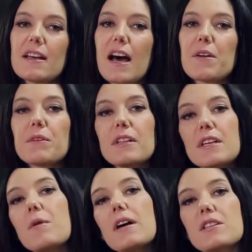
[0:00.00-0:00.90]
I
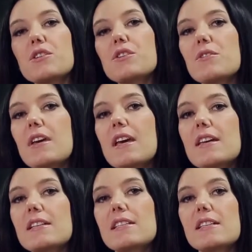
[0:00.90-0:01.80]
really want to
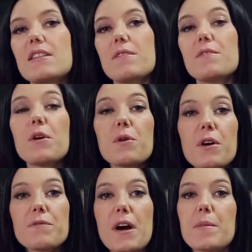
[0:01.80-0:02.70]
showcase the
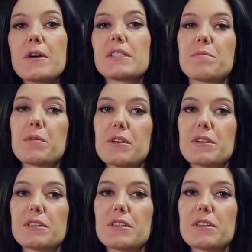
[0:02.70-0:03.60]
local farmers and
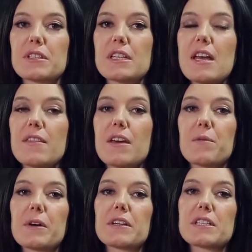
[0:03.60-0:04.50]
producers
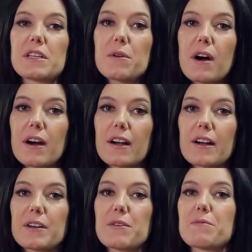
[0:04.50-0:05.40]
that work so
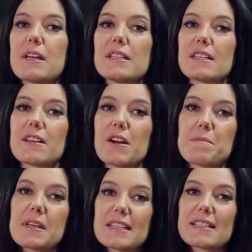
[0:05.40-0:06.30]
hard raising our
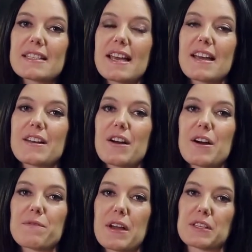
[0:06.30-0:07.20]
meats and
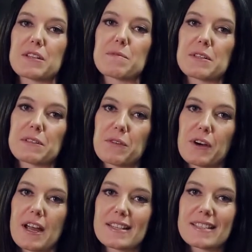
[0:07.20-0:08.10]
our vegetables
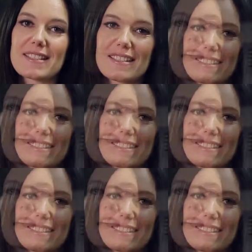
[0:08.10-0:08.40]
for us.